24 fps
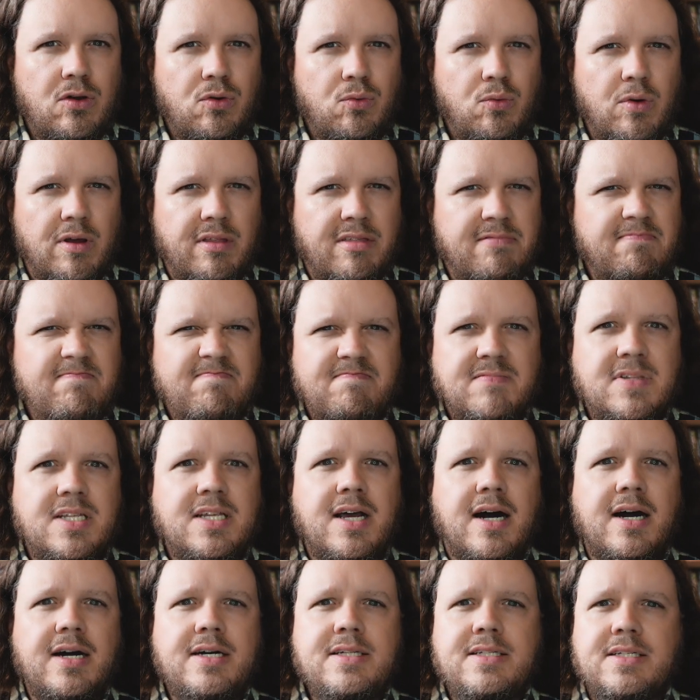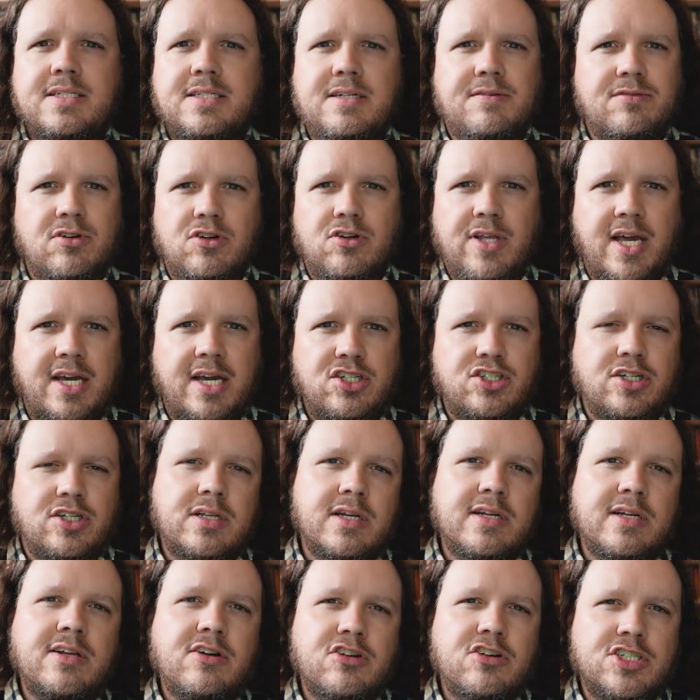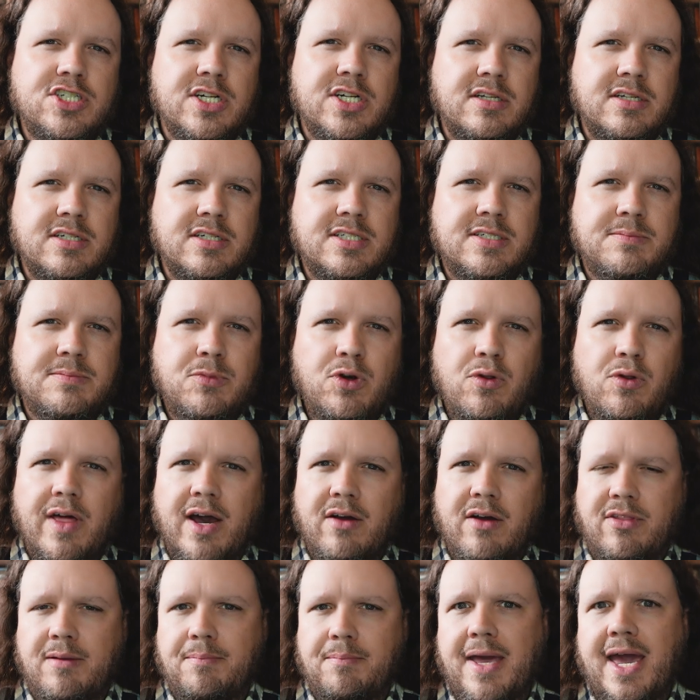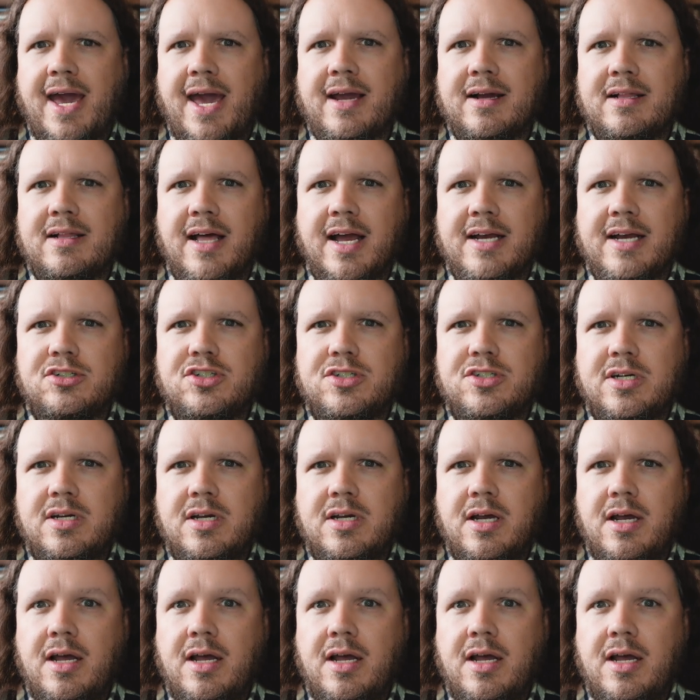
with tons of rotational inertia to smooth out the backlash?